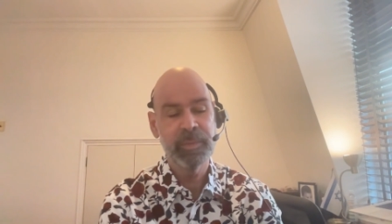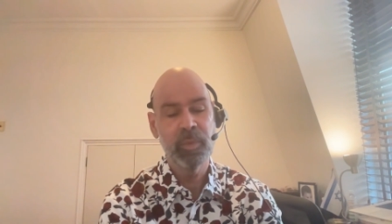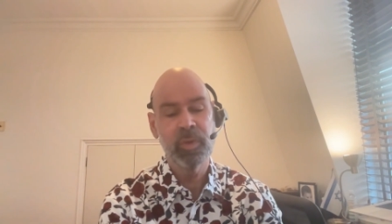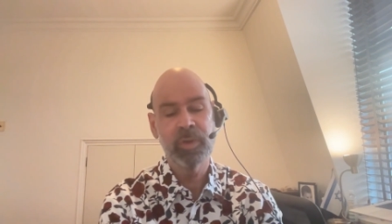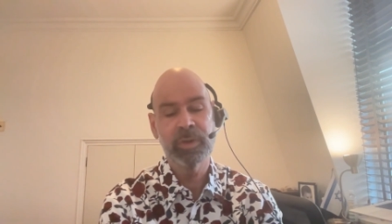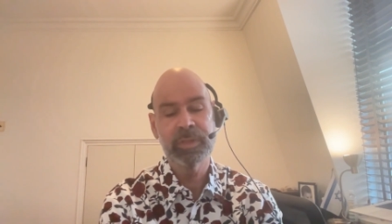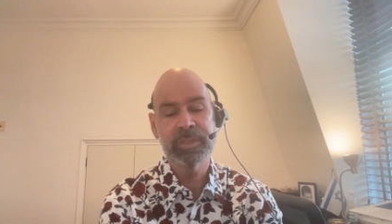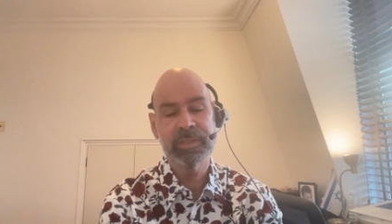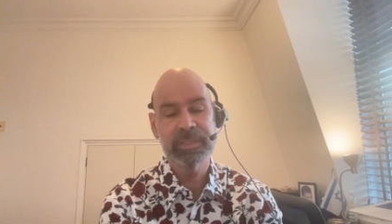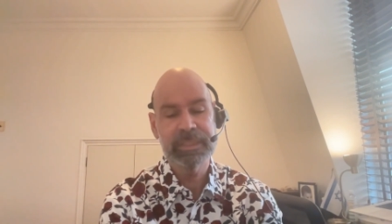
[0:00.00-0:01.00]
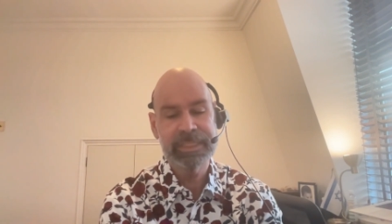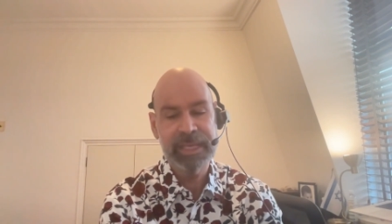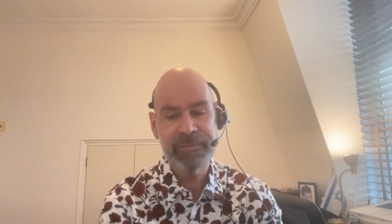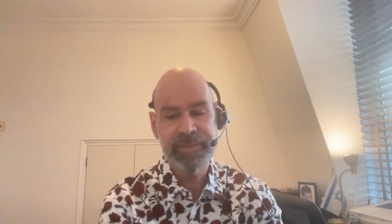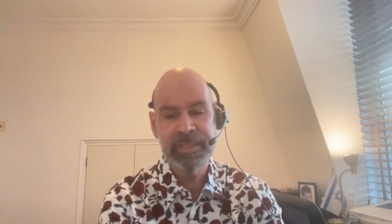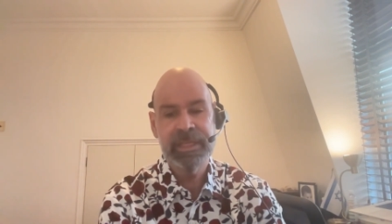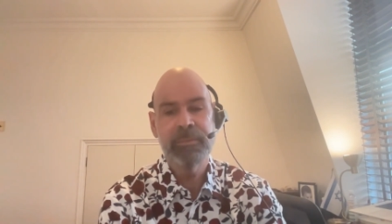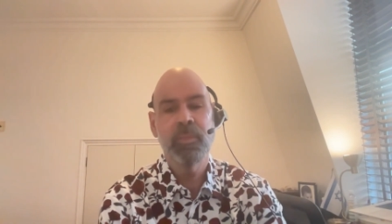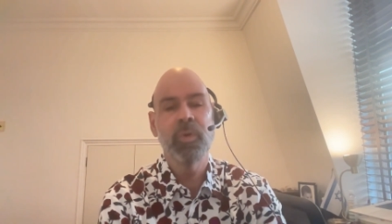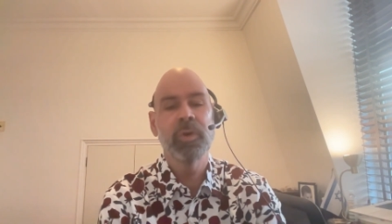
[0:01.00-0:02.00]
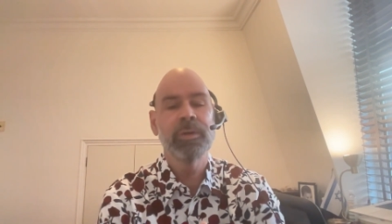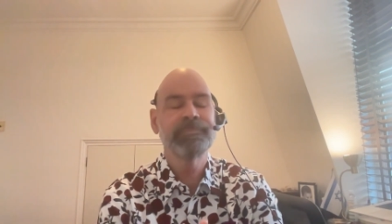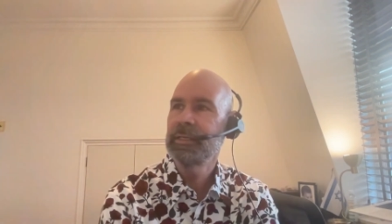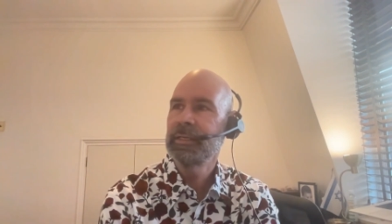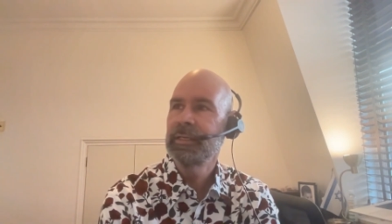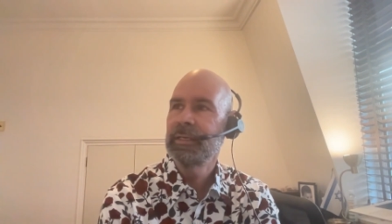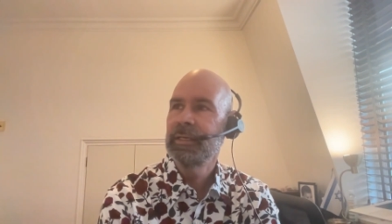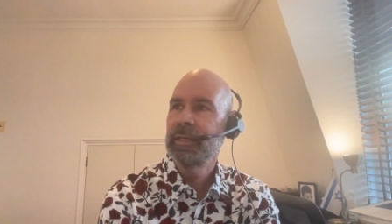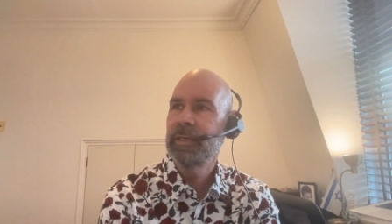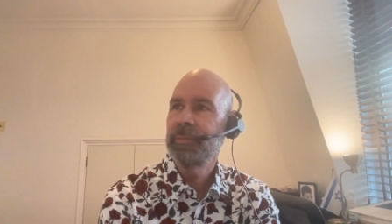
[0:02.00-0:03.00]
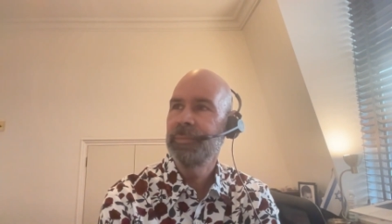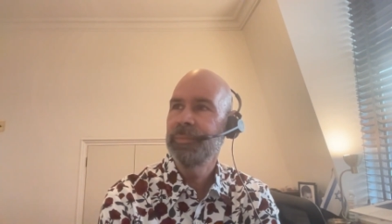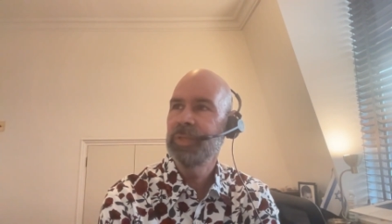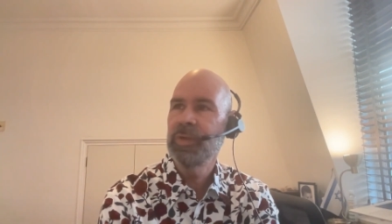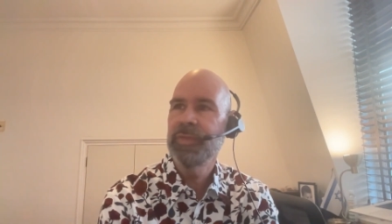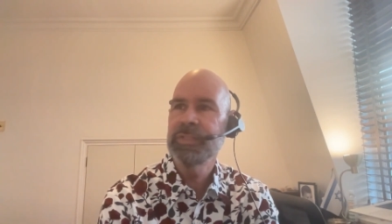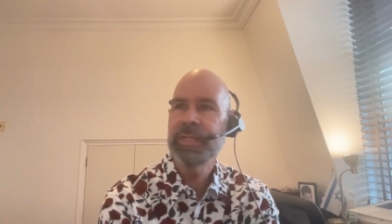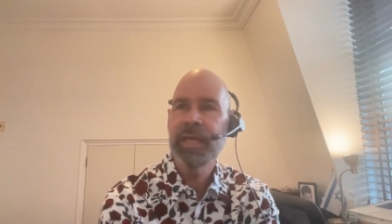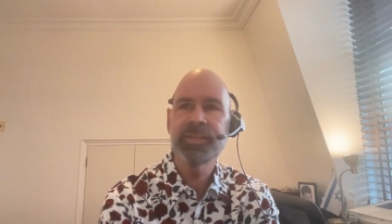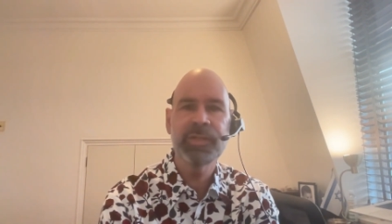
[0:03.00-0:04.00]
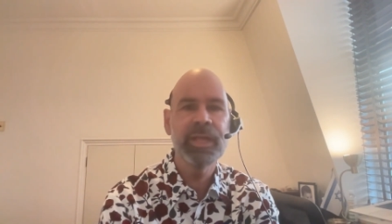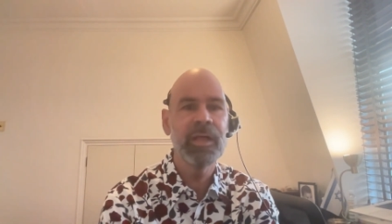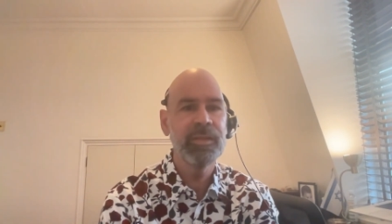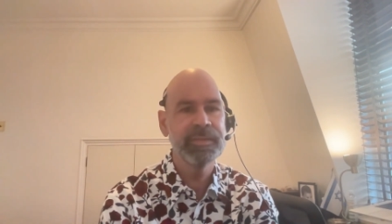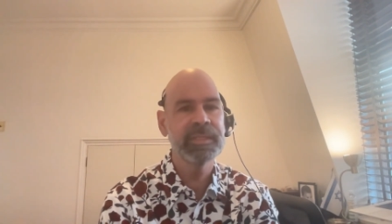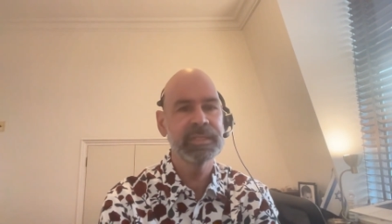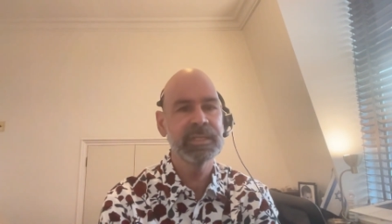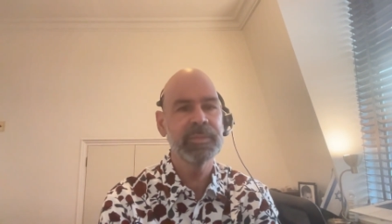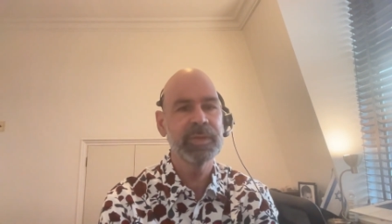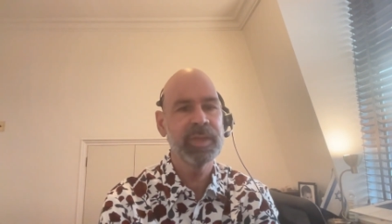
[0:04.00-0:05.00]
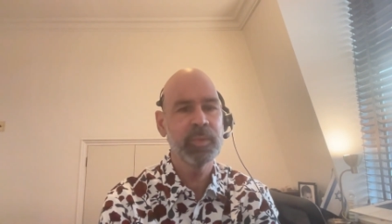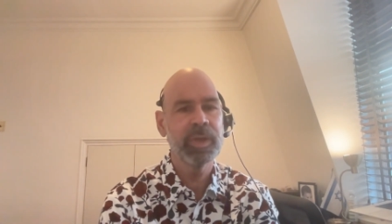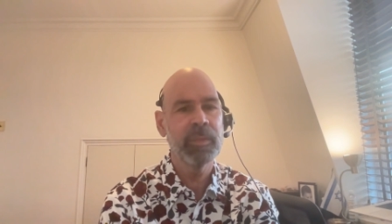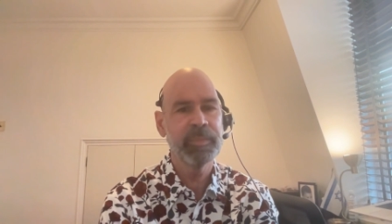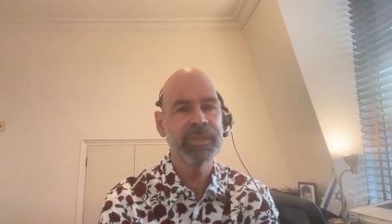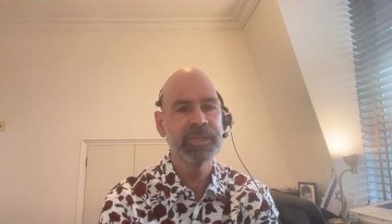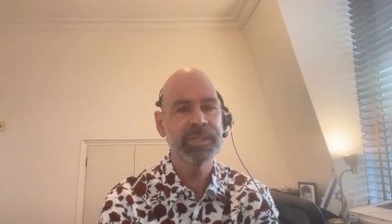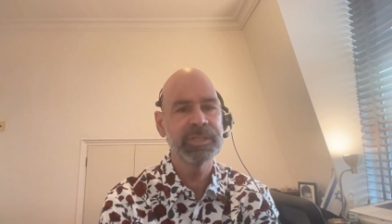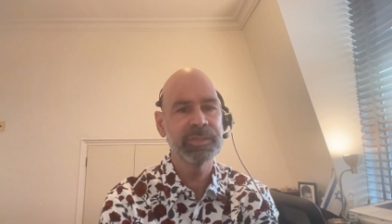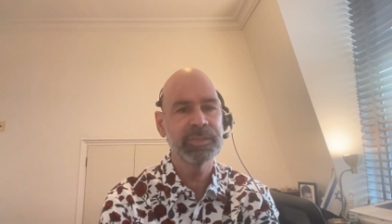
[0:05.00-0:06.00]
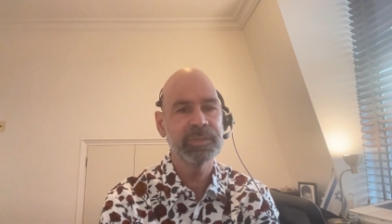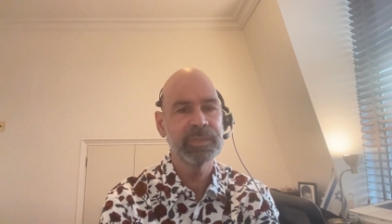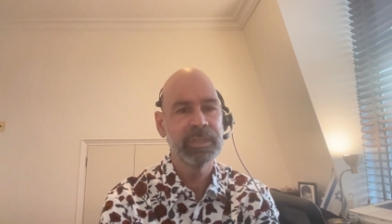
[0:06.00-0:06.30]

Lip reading: more safety and more, there's a national health system here that we all pitch into.